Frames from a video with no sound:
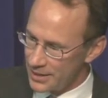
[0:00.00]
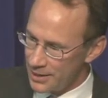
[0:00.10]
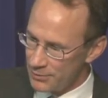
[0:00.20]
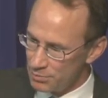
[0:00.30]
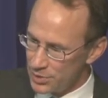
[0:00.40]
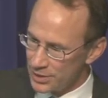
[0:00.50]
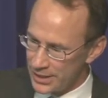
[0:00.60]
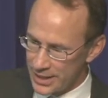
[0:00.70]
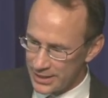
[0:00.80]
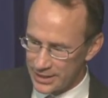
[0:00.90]
even
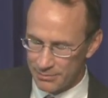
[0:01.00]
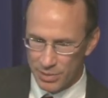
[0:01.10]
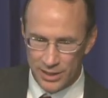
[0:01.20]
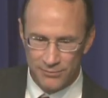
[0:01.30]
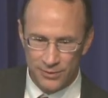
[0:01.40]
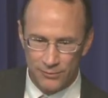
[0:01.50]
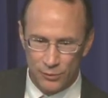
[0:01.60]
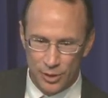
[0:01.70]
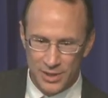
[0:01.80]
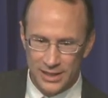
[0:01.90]
build in a benefit
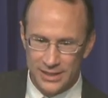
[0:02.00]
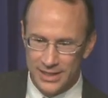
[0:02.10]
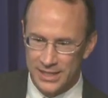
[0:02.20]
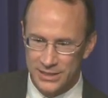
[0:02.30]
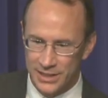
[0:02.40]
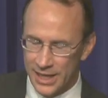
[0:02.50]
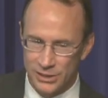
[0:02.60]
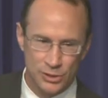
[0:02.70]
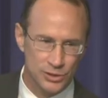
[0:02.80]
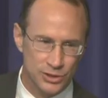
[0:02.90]
formula that's
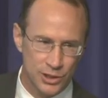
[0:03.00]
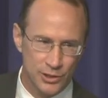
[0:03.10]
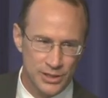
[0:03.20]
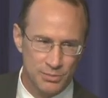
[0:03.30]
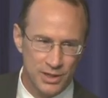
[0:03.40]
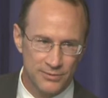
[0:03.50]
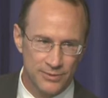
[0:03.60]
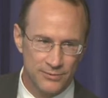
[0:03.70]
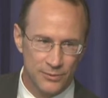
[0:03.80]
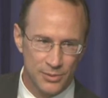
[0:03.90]
like Social Security's
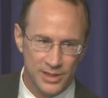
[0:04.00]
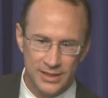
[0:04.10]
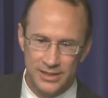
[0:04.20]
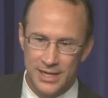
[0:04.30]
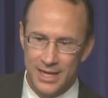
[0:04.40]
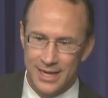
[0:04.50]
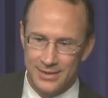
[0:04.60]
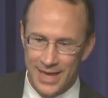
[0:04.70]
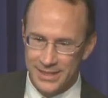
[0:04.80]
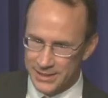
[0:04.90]
benefit formula,
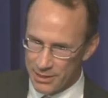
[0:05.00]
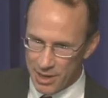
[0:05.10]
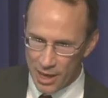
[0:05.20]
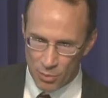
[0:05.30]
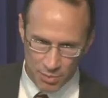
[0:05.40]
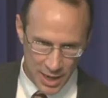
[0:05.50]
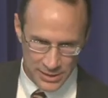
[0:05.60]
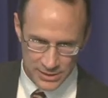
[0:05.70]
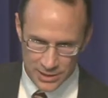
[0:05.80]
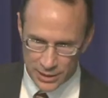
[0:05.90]
that somehow
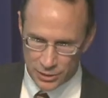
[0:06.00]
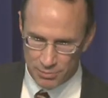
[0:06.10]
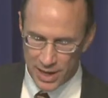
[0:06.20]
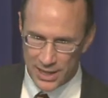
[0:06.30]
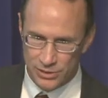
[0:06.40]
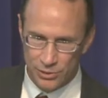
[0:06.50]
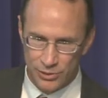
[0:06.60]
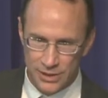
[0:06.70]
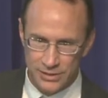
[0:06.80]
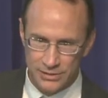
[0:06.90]
based on your past
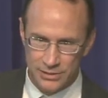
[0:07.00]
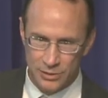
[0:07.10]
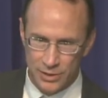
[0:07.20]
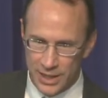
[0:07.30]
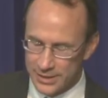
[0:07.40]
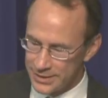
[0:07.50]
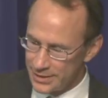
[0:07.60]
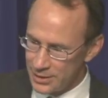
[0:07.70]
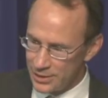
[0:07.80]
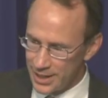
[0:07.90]
earnings so that
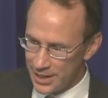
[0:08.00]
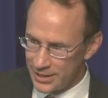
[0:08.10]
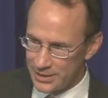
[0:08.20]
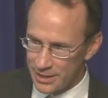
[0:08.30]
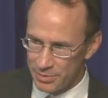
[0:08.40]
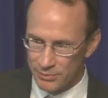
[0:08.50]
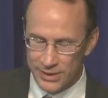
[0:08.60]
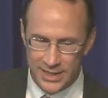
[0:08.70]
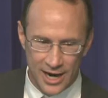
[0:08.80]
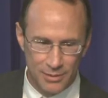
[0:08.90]
you can't end up in
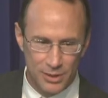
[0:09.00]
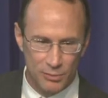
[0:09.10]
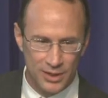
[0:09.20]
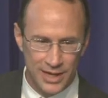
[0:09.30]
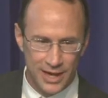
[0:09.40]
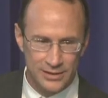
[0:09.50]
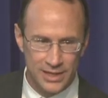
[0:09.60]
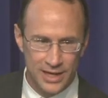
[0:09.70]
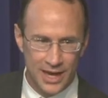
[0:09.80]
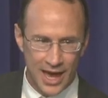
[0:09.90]
retirement without
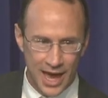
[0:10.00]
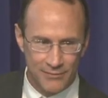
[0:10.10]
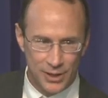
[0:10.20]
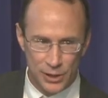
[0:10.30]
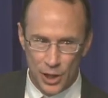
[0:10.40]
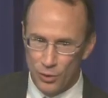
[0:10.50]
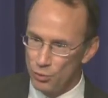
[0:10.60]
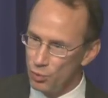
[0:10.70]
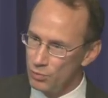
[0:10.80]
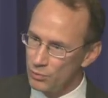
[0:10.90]
having
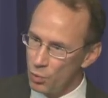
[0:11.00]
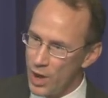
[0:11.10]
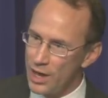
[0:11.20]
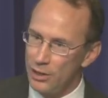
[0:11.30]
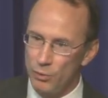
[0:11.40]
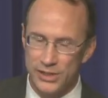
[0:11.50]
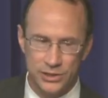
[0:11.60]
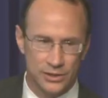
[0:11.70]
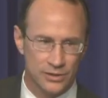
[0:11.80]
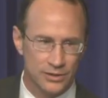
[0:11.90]
known well what
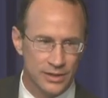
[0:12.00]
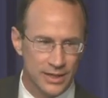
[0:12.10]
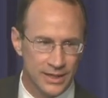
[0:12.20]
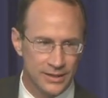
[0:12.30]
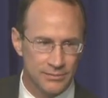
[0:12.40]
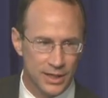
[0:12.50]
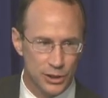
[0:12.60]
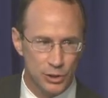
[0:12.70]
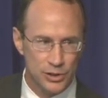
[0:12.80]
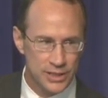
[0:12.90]
your
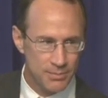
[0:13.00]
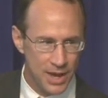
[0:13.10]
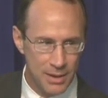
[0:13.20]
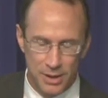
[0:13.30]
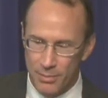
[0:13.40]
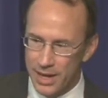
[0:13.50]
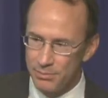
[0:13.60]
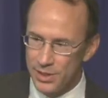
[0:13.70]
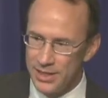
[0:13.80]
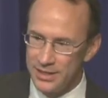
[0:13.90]
annuity payment
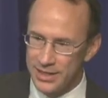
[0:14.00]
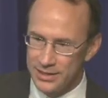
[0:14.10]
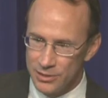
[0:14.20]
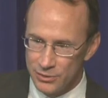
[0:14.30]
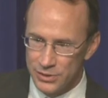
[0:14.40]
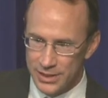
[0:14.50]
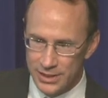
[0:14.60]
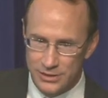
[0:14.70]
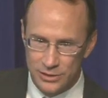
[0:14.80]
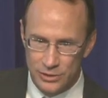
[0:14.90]
might be that goes
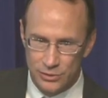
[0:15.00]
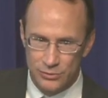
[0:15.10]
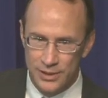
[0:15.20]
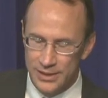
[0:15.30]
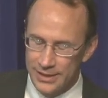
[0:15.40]
into